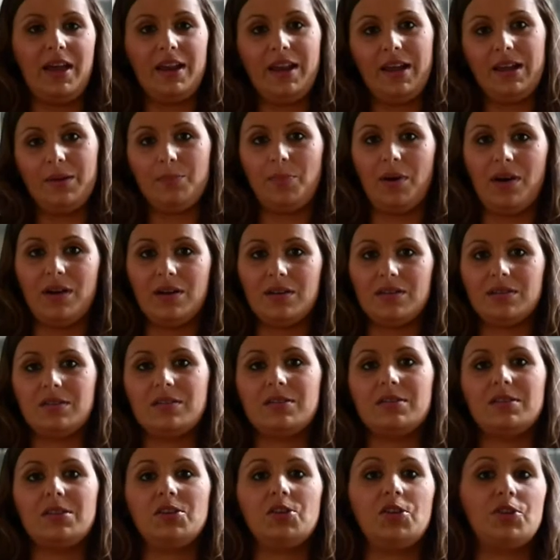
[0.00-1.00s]
penne
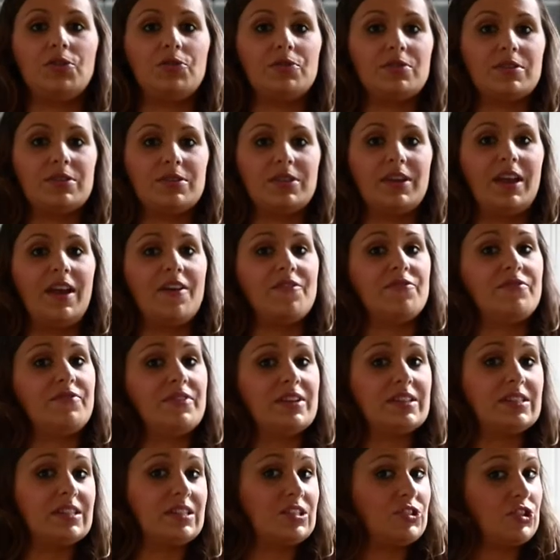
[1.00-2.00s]
pasta. You can also get
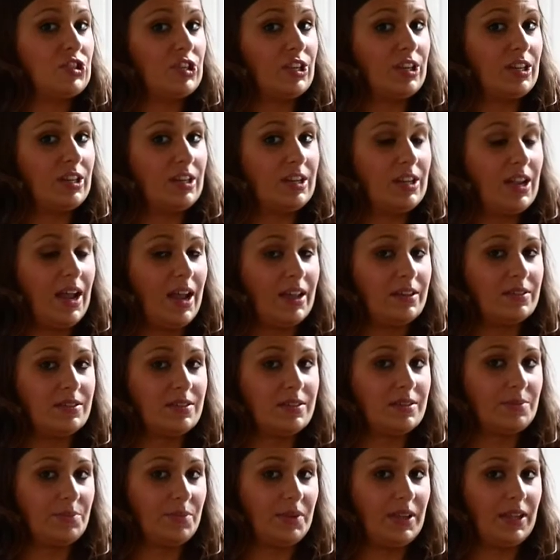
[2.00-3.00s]
fettuccine
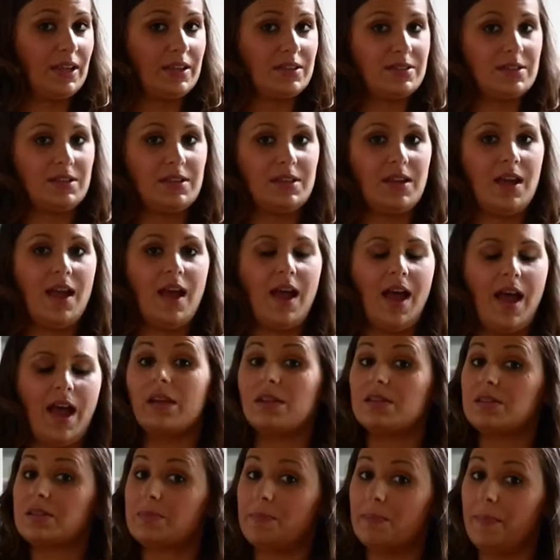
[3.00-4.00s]
and spaghetti.
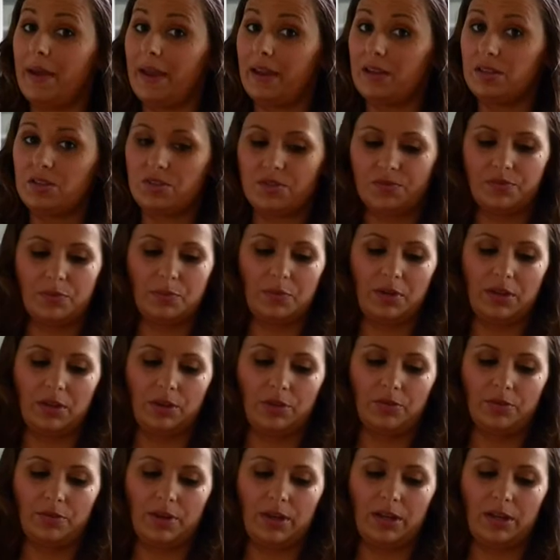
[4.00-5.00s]
It's made from an
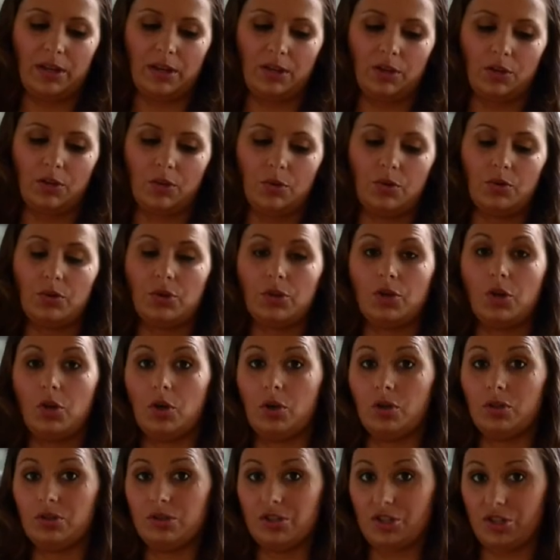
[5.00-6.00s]
ingredient called
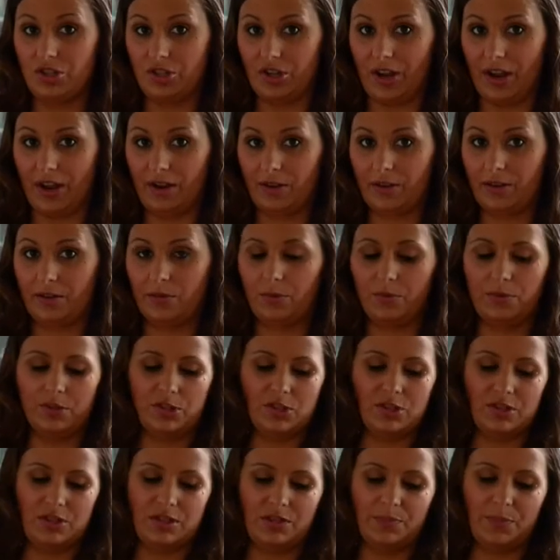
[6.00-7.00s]
konjac,
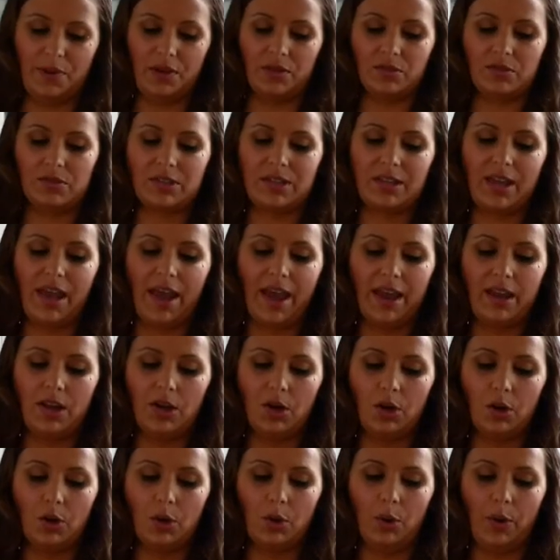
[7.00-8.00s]
which is spelt
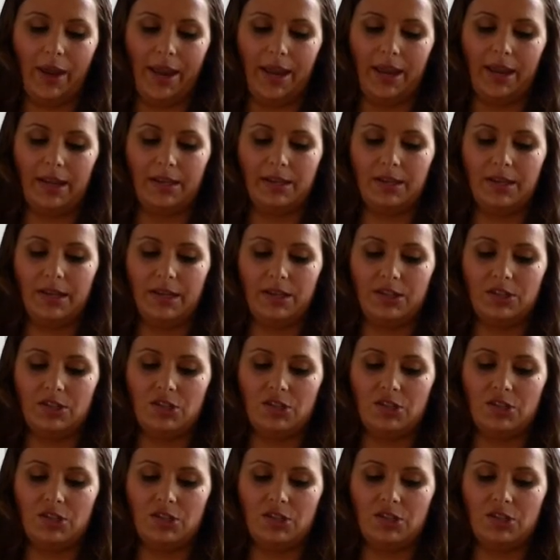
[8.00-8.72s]
K-O-N-J-A-C.